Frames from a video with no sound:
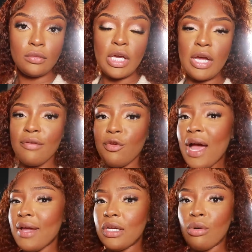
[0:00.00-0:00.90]
yeah and if you
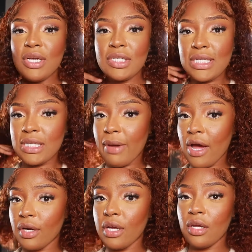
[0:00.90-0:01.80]
got any questions
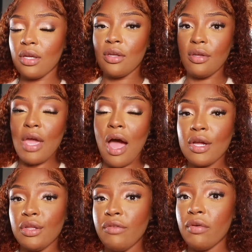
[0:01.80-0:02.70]
about it y'all
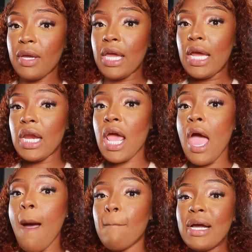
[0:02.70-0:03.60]
can leave them in
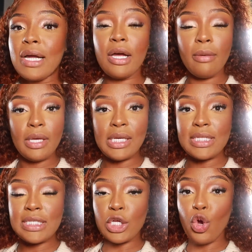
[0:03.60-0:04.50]
my
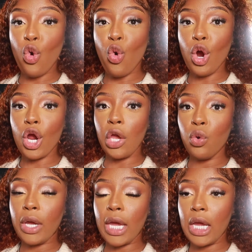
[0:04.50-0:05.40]
comments or
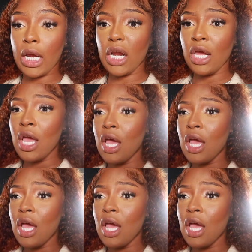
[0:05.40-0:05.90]
you can